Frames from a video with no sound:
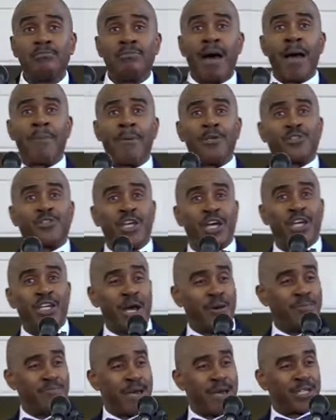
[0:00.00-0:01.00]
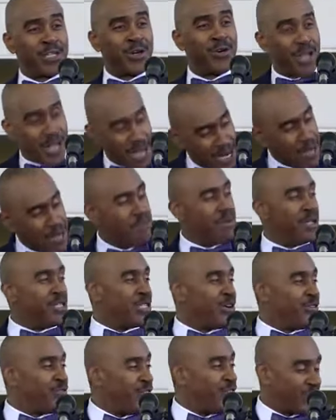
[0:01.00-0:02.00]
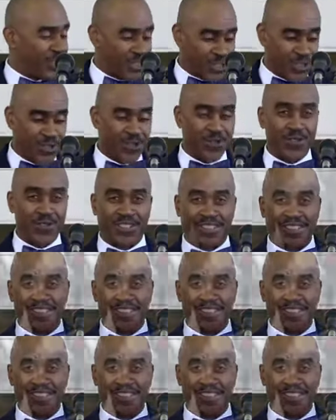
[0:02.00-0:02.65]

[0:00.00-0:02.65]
Bible said he'll make your enemies your footstool.